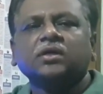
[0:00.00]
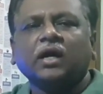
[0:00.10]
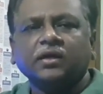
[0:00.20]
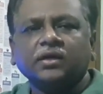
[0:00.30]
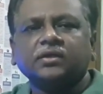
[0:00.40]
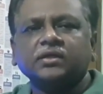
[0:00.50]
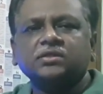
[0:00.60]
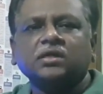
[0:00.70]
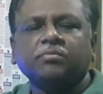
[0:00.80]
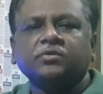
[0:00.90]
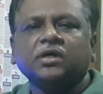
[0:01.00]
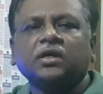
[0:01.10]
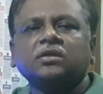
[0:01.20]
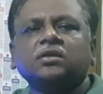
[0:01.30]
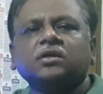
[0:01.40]
Under this
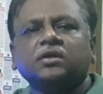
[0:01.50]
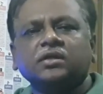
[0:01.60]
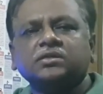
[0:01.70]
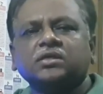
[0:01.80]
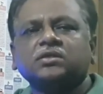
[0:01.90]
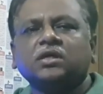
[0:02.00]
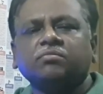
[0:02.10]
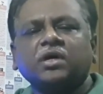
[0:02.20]
chapter, researcher